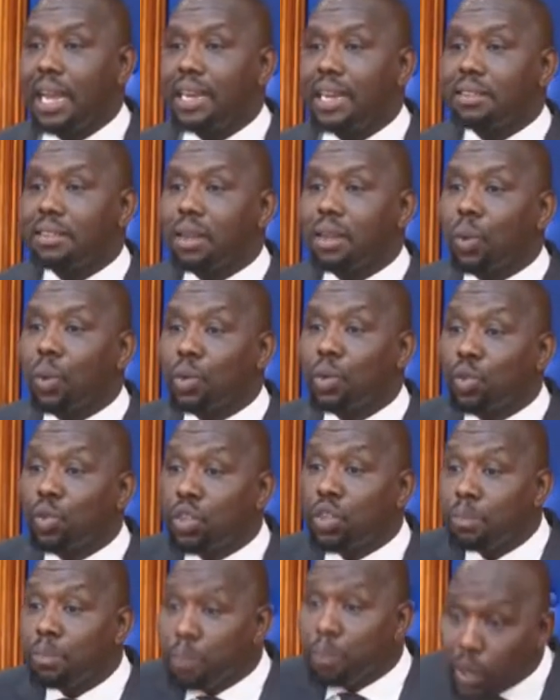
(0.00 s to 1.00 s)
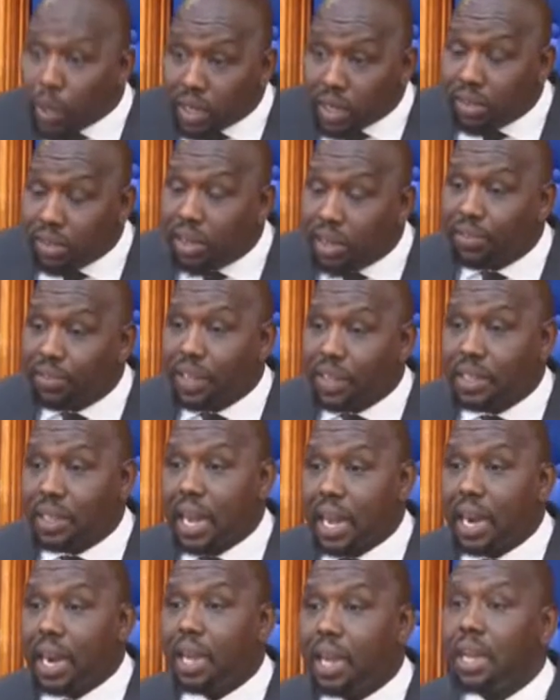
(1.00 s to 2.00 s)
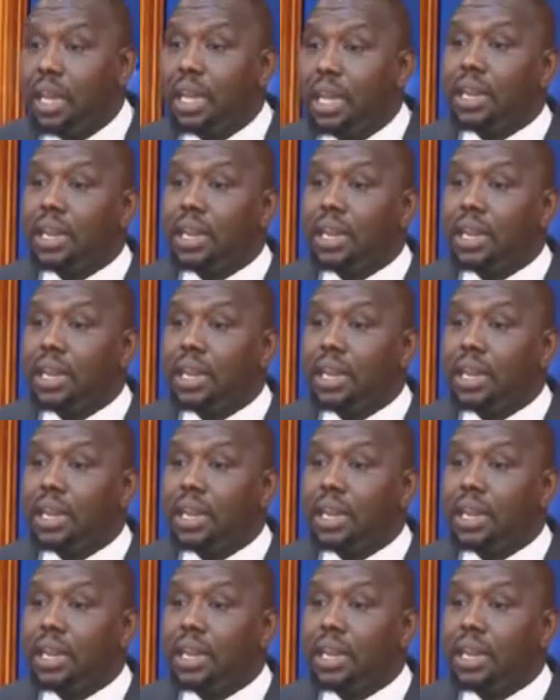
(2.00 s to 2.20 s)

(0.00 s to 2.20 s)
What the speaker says: he doesn't want to see bodies in River Tana,